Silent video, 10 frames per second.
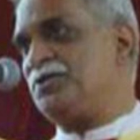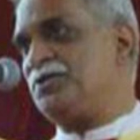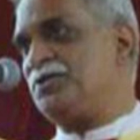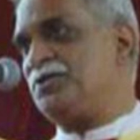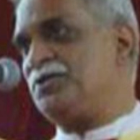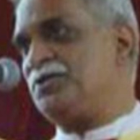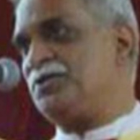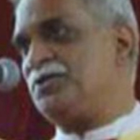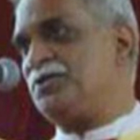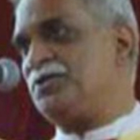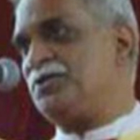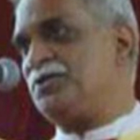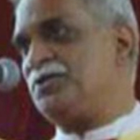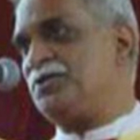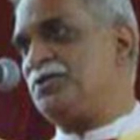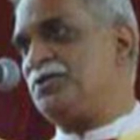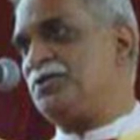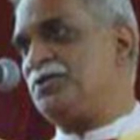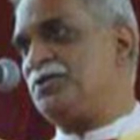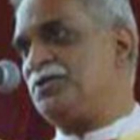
Nothing is said.